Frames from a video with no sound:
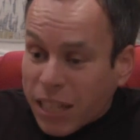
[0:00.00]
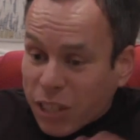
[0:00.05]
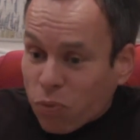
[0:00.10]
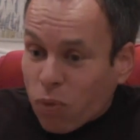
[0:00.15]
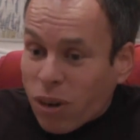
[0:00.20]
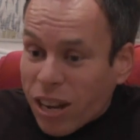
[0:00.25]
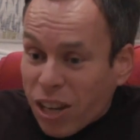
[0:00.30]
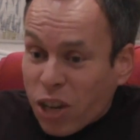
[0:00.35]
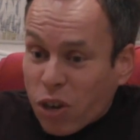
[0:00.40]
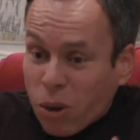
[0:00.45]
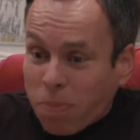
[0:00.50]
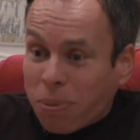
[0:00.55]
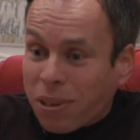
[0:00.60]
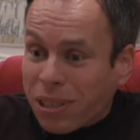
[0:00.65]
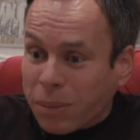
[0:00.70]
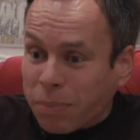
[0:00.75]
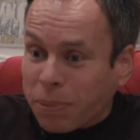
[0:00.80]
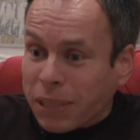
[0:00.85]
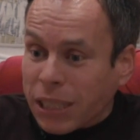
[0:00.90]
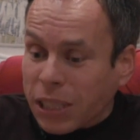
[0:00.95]
It's real. You can
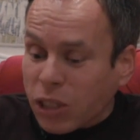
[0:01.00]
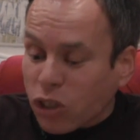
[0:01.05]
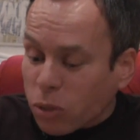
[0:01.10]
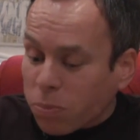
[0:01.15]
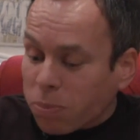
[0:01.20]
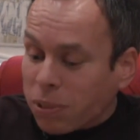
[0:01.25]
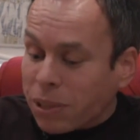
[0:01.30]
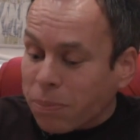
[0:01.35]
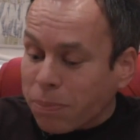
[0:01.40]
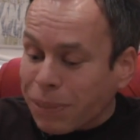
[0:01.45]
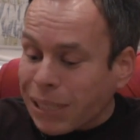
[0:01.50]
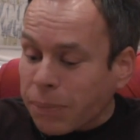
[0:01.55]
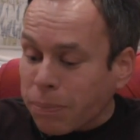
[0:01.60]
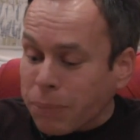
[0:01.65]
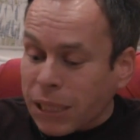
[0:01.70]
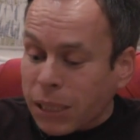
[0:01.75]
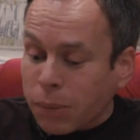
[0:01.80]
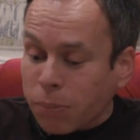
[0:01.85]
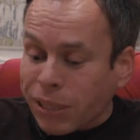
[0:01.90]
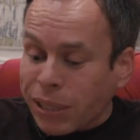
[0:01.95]
buy a beard. You can buy a black
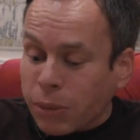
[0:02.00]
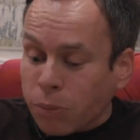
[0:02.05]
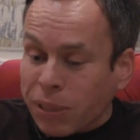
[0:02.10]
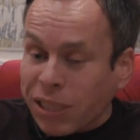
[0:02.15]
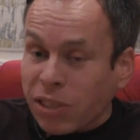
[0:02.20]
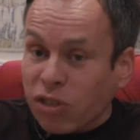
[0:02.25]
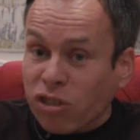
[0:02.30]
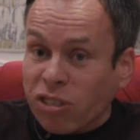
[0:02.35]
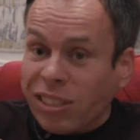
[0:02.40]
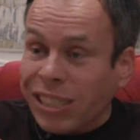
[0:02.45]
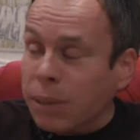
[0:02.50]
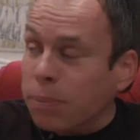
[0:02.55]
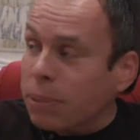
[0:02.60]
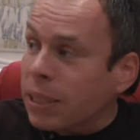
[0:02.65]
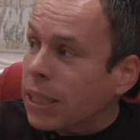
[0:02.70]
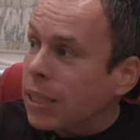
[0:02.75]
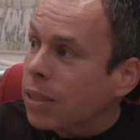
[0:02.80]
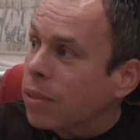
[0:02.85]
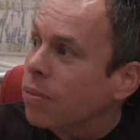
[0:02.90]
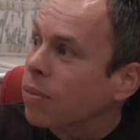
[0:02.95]
beard, a brown beard, or a grey
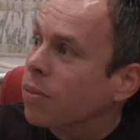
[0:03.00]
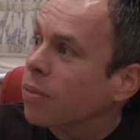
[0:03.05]
beard.